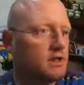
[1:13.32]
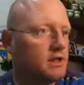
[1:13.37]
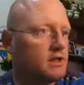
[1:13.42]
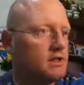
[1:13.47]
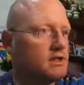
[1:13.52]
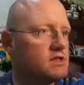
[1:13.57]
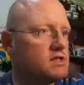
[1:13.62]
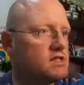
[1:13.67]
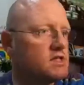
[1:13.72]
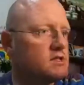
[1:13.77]

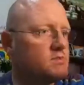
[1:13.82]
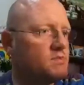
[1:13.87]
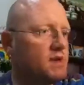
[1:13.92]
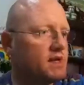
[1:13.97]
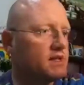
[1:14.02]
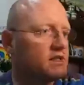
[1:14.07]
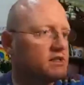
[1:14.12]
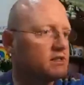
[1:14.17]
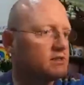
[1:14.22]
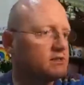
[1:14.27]
and
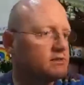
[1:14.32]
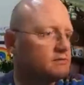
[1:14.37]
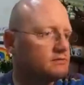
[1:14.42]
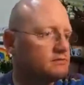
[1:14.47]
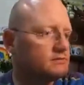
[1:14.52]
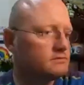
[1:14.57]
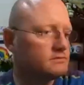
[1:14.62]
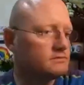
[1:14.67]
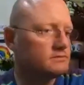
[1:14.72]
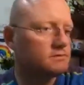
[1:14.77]
inspect.
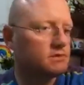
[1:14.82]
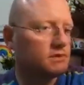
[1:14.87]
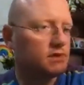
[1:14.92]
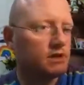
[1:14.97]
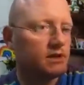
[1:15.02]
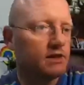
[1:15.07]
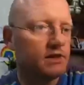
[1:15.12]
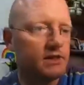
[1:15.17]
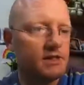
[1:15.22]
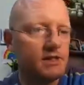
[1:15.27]

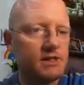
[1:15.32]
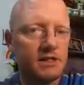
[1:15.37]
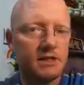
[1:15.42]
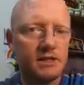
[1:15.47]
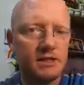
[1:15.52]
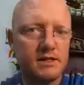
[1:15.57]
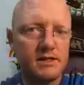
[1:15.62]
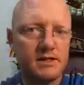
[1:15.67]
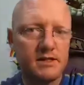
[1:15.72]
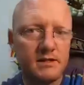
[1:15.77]

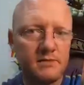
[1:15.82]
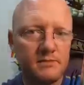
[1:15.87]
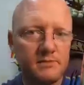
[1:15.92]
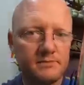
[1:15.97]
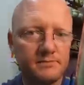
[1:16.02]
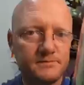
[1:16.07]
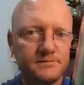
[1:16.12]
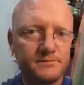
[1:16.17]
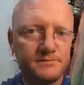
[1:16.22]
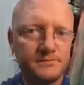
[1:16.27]
See, there's
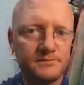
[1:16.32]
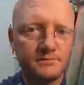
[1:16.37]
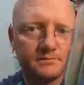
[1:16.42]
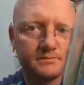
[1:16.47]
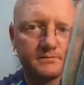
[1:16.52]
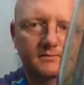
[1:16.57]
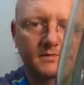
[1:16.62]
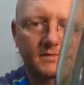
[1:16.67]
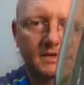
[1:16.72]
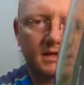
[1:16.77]
some
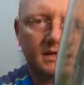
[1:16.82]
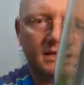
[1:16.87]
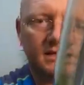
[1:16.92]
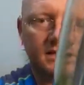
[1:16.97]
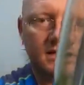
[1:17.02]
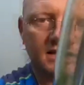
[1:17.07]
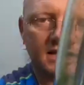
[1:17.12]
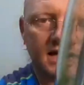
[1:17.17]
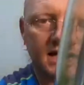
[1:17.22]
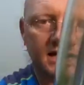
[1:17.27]

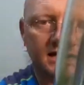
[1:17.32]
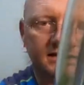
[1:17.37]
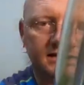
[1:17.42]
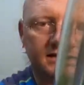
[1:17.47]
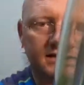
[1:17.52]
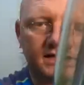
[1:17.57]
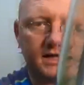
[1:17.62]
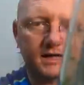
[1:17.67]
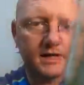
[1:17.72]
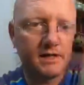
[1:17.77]

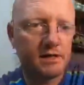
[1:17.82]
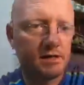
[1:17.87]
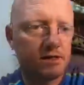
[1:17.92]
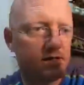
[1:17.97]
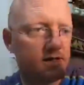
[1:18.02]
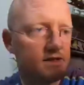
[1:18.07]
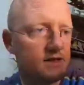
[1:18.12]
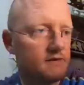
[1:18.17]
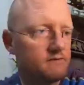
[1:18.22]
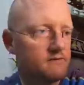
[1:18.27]
ungrinded
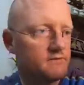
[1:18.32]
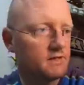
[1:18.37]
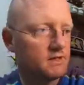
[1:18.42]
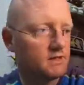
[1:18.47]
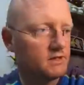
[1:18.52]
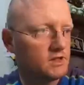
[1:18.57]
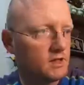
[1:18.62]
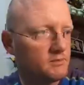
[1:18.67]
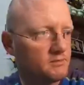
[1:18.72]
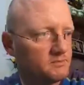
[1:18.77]
stuff at
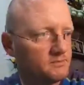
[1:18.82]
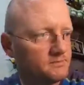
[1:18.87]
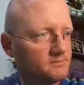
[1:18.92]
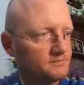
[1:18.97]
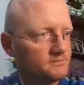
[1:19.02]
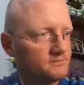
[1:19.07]
the top,